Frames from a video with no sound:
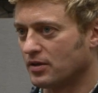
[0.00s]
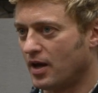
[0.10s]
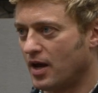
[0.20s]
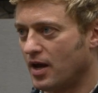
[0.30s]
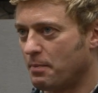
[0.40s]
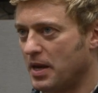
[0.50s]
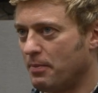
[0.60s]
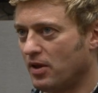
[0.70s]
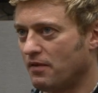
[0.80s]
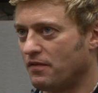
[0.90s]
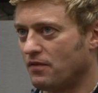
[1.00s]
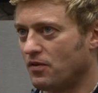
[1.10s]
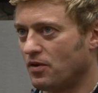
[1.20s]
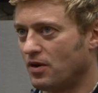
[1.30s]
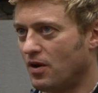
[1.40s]
Uh, people have
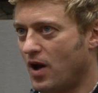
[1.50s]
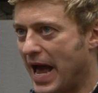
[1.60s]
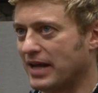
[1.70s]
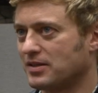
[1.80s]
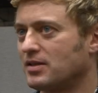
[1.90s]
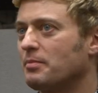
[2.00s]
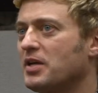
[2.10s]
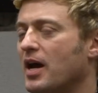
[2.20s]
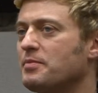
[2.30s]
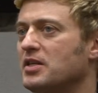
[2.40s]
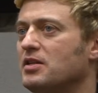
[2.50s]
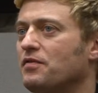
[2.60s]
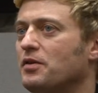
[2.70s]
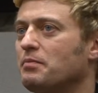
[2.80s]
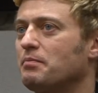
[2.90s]
asked sometimes in
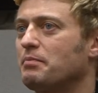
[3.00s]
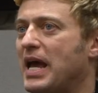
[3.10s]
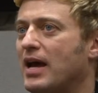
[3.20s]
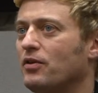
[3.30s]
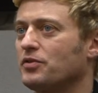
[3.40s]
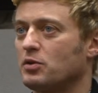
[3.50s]
different panels,